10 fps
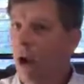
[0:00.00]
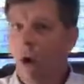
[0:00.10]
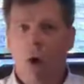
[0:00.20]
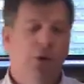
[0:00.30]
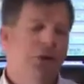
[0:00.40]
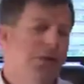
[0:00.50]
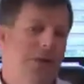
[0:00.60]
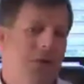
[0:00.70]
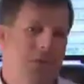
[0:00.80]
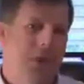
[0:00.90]
All these
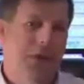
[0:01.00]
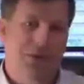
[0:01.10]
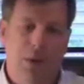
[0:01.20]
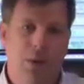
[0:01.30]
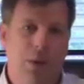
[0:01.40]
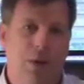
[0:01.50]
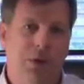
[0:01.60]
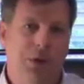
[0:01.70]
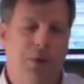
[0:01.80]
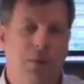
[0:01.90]
other things that we all
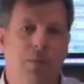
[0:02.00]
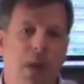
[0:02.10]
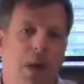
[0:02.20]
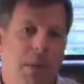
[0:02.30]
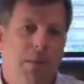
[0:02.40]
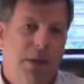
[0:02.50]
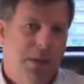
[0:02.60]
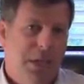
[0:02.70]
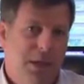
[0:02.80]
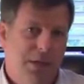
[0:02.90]
do. A
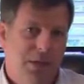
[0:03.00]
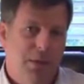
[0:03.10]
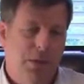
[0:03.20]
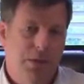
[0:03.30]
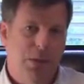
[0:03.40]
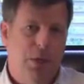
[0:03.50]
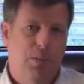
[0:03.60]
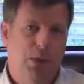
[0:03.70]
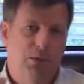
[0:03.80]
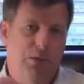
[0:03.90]
monthly customer newsletter
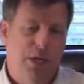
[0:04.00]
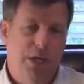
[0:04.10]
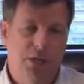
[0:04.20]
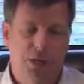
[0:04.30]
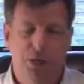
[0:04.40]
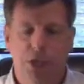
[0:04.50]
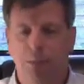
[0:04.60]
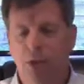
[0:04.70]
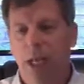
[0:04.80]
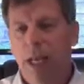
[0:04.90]
builds
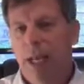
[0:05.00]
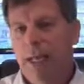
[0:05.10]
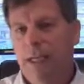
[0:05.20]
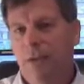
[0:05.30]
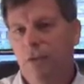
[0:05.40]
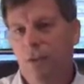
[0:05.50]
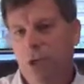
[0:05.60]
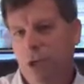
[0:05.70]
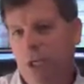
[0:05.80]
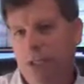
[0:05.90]
relationships, and it gives you a
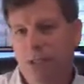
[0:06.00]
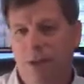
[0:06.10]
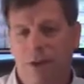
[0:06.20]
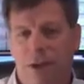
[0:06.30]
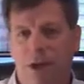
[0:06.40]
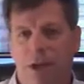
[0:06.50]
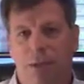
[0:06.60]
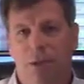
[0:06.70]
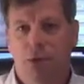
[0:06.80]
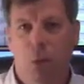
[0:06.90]
chance to tell your
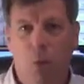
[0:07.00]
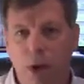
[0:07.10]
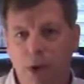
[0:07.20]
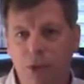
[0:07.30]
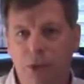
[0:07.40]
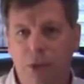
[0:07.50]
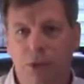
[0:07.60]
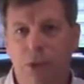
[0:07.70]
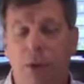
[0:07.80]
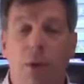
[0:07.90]
customers what else you
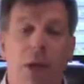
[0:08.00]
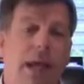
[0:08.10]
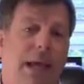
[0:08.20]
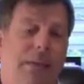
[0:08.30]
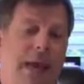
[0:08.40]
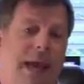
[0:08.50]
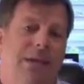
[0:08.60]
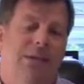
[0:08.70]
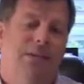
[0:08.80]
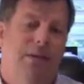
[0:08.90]
do, and that
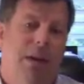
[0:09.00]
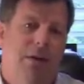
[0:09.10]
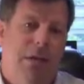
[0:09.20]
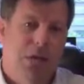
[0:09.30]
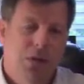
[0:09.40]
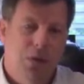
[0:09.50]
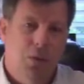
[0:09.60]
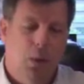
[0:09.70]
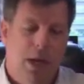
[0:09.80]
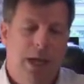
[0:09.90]
is a very good
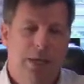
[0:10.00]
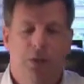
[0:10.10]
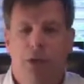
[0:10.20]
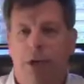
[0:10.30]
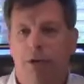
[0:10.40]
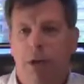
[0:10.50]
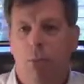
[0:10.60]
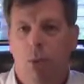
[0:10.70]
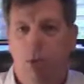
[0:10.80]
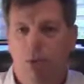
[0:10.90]
way to generate
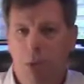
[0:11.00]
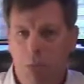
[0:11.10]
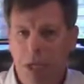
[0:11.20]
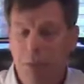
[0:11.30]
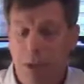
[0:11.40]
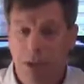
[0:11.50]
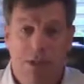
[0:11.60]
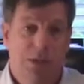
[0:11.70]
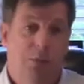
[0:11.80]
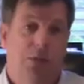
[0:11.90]
more repeat
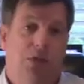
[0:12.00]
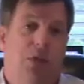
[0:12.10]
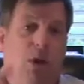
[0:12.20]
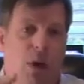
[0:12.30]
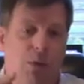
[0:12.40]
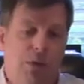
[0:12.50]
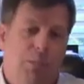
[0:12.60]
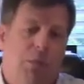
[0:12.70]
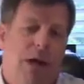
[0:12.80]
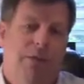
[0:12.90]
business, which is always
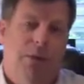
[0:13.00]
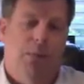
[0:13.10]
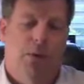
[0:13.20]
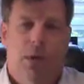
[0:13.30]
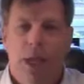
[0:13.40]
profitable,